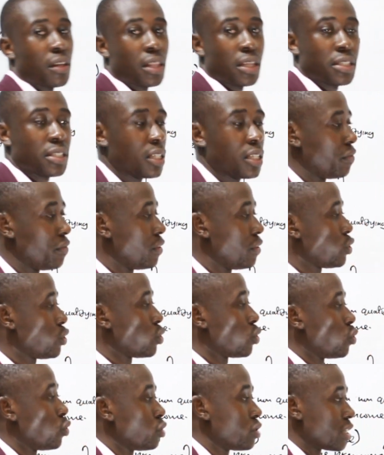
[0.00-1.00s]
this individual
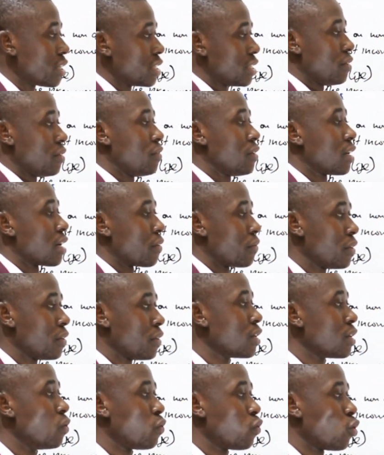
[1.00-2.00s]
who's receiving a
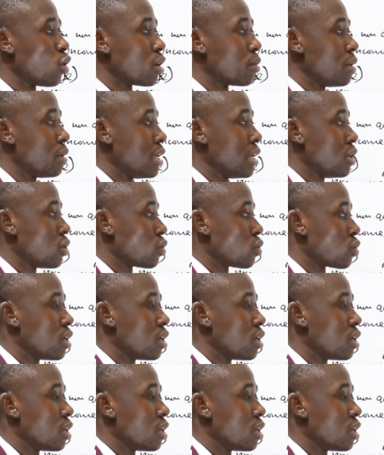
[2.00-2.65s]
figure of 1 million.